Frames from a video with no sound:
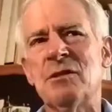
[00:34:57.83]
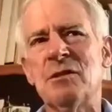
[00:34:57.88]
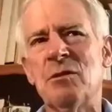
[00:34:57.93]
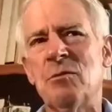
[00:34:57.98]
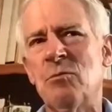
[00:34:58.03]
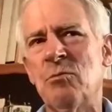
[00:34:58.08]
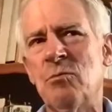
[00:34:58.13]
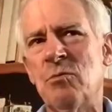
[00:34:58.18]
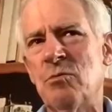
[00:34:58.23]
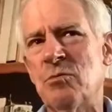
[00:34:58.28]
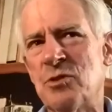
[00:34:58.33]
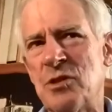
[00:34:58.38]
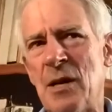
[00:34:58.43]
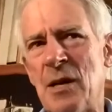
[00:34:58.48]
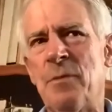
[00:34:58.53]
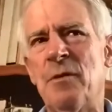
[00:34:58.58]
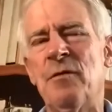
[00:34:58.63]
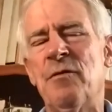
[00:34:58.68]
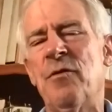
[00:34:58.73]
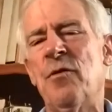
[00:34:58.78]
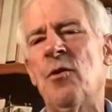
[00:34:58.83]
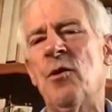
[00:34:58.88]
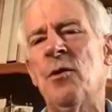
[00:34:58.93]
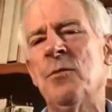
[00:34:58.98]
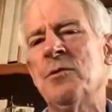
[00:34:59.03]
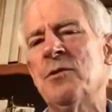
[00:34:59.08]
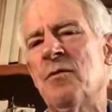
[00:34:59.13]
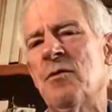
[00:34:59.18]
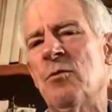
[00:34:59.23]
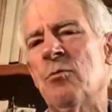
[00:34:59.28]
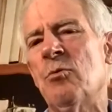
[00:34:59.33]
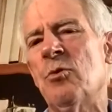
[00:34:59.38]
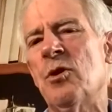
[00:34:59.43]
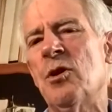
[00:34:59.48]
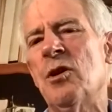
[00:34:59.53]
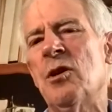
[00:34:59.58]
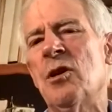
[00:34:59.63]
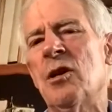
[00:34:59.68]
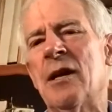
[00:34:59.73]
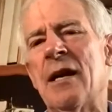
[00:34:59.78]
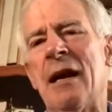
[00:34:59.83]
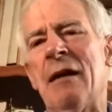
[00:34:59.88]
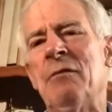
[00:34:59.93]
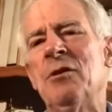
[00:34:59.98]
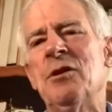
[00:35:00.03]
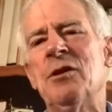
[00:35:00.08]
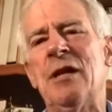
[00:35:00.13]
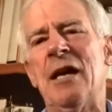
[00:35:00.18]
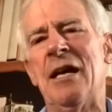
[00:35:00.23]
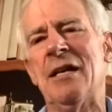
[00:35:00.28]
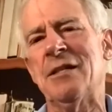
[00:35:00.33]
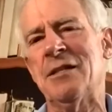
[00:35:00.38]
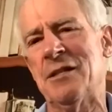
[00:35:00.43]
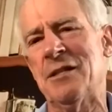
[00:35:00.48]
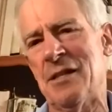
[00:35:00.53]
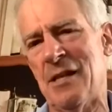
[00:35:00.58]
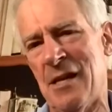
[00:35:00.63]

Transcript: the separate forms of the word are counted as